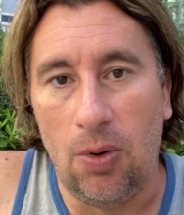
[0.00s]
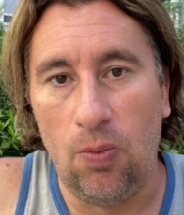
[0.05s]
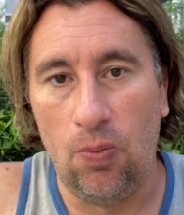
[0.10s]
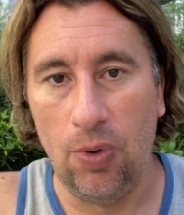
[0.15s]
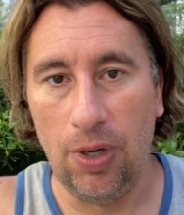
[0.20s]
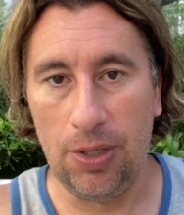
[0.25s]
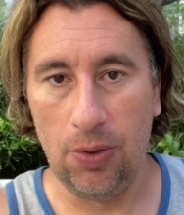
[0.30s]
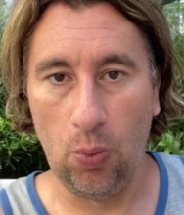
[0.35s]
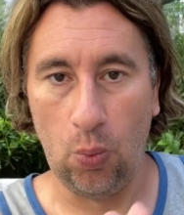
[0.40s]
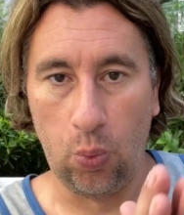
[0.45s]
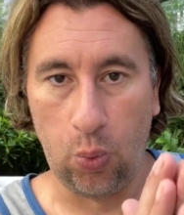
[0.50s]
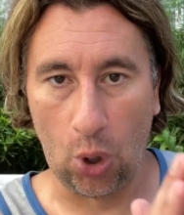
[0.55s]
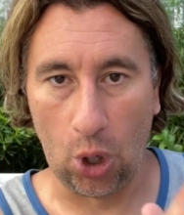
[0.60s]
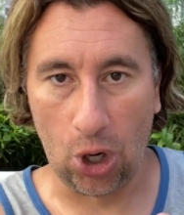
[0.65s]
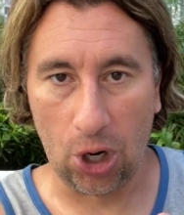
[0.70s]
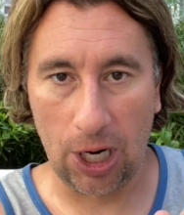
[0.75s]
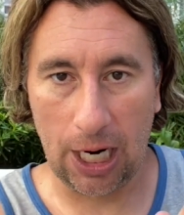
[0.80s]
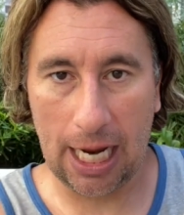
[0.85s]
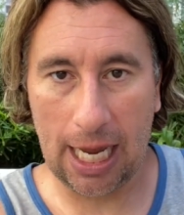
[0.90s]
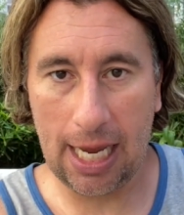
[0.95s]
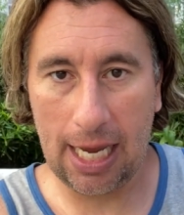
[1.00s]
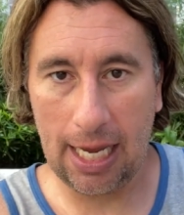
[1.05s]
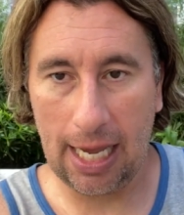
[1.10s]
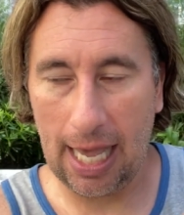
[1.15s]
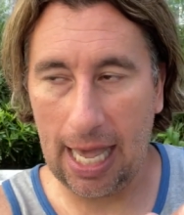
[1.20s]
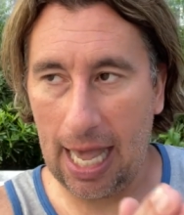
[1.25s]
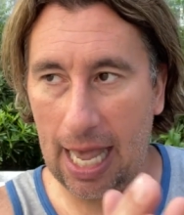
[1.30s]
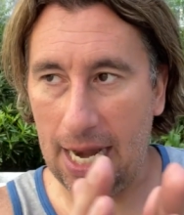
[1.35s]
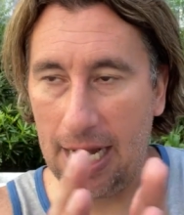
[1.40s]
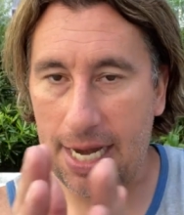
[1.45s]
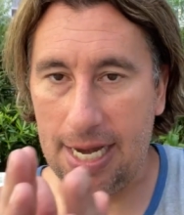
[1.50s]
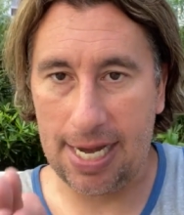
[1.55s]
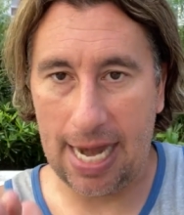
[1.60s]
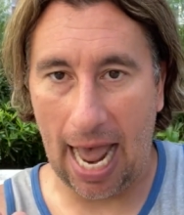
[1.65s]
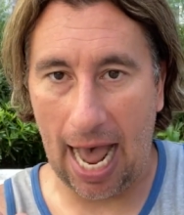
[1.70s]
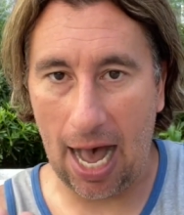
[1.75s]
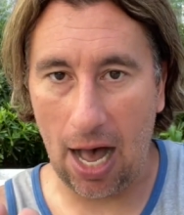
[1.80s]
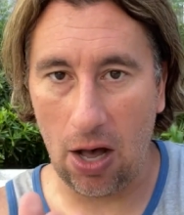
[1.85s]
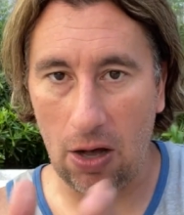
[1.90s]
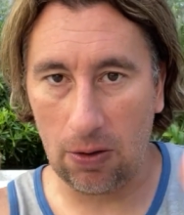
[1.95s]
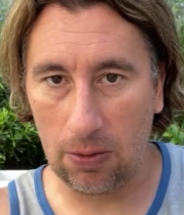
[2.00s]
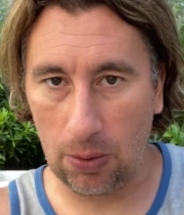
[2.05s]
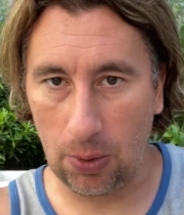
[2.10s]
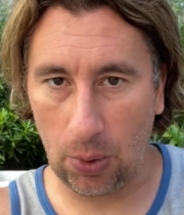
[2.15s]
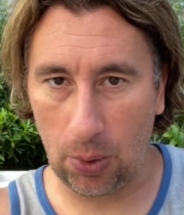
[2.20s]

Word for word: when worry and doubt